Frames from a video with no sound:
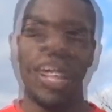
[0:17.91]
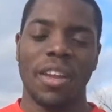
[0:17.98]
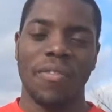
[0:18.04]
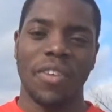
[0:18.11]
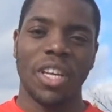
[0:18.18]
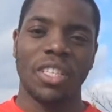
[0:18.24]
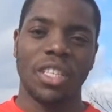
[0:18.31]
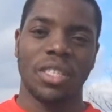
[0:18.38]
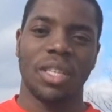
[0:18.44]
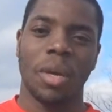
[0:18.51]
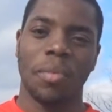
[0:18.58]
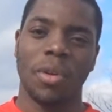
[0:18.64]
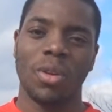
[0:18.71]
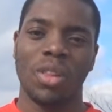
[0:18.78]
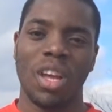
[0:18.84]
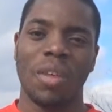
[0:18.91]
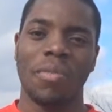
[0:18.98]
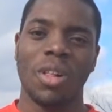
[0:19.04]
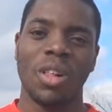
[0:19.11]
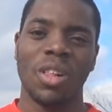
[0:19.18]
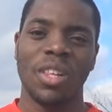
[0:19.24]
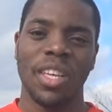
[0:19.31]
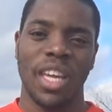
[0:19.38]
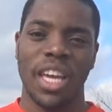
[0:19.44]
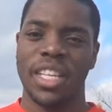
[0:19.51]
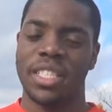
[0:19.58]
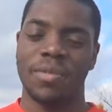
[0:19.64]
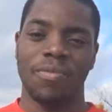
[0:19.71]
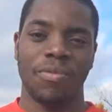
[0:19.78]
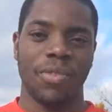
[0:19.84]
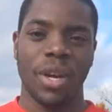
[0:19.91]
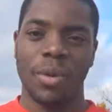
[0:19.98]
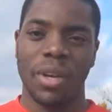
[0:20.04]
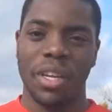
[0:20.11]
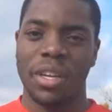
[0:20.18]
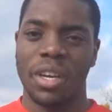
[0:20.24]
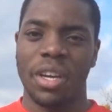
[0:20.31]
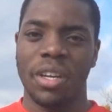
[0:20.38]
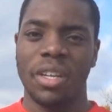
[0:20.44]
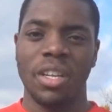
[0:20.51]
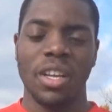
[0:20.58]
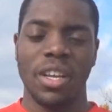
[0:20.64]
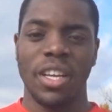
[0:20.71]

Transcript: It advances up your level, it's very good